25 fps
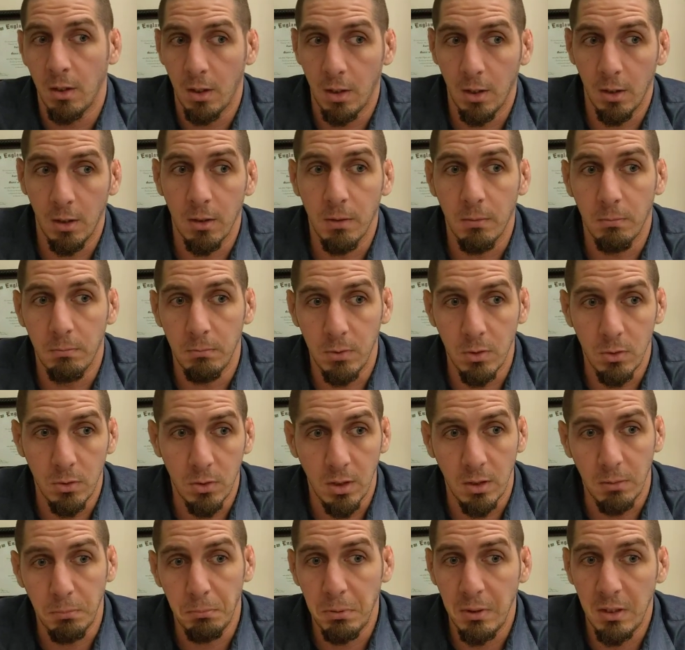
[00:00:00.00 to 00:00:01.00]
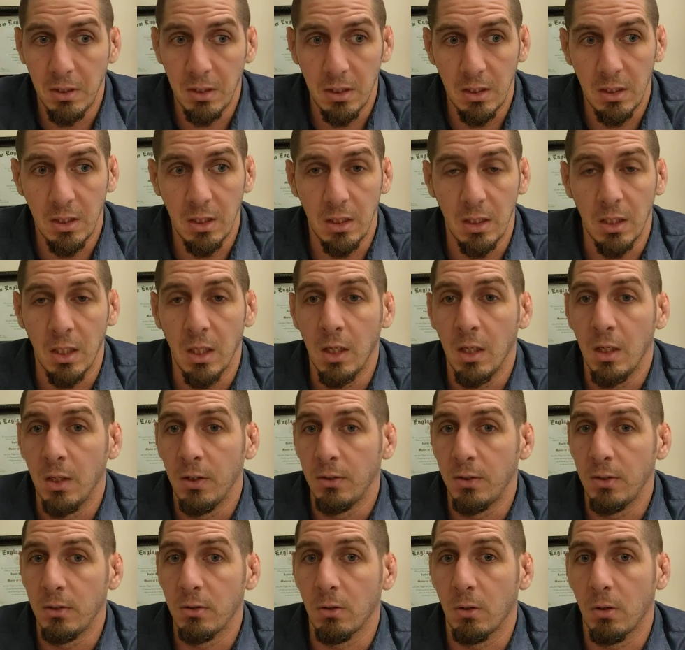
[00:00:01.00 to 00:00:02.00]
Art, music, PE,
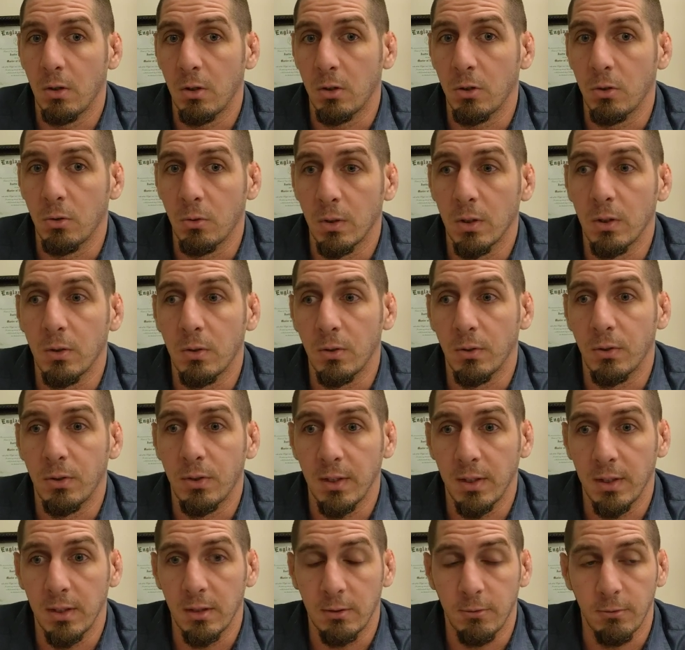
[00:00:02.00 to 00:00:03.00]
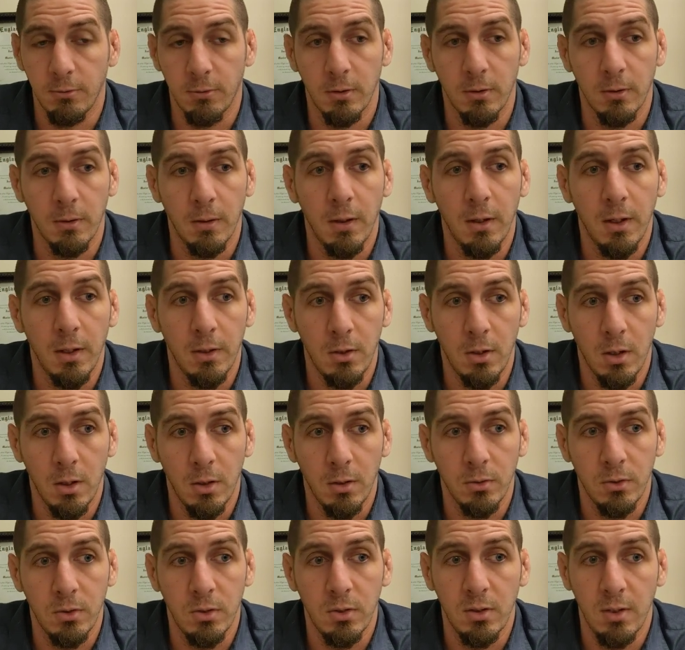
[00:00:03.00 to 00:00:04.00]
these are all critical things for
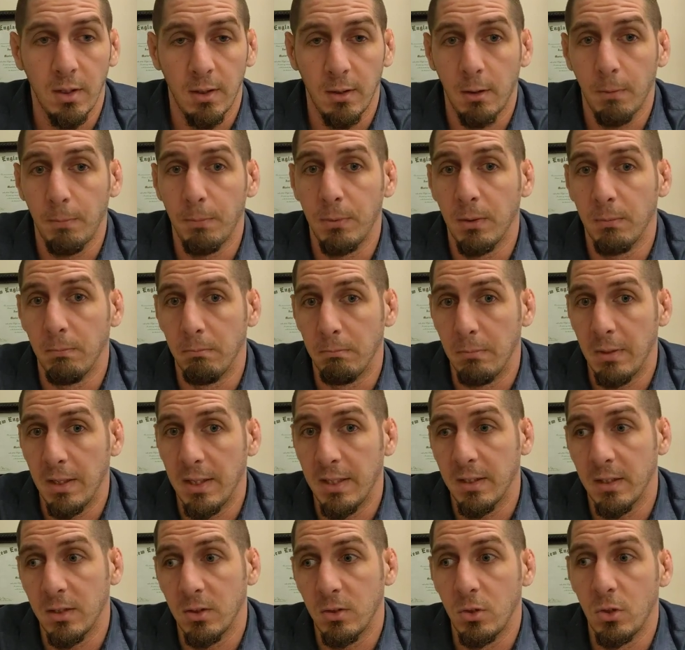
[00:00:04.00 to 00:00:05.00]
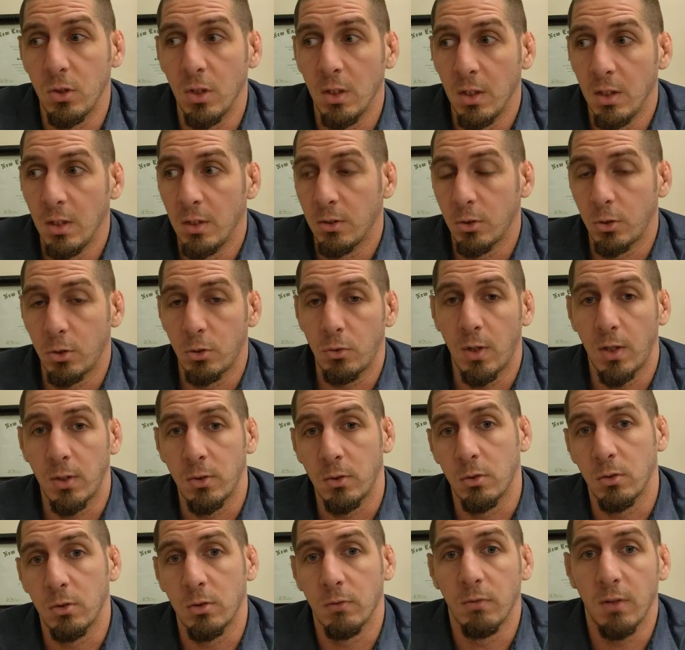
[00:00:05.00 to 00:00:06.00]
adults to help them manage the
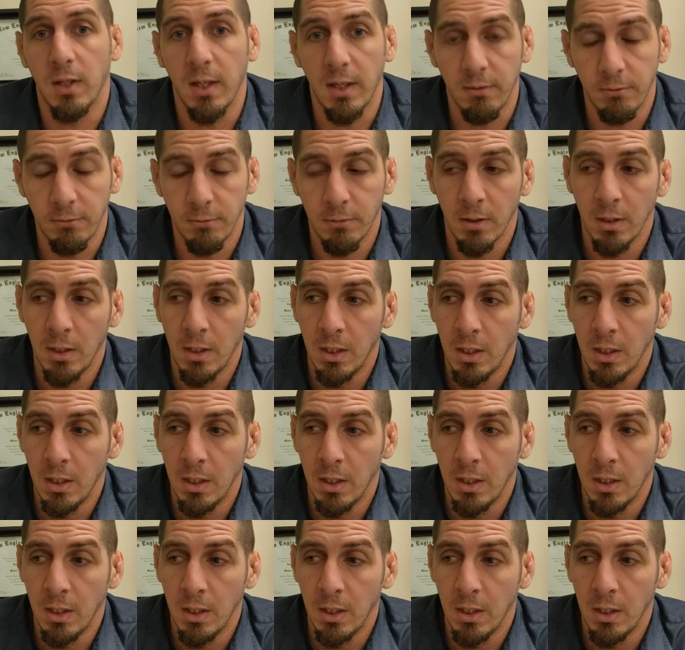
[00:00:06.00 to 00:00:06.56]
stressors of life.